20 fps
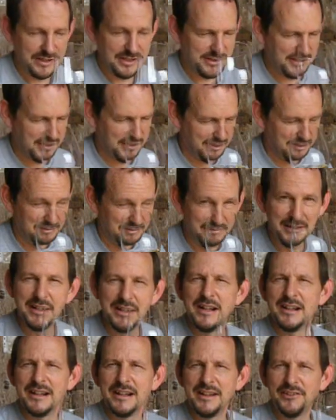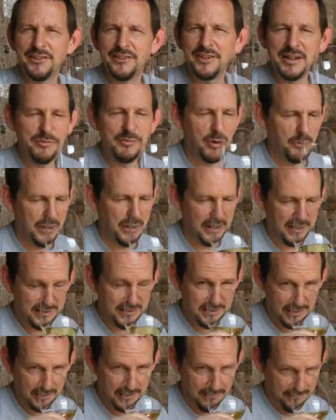Let's see what we're
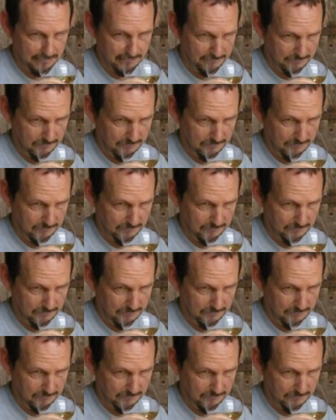getting.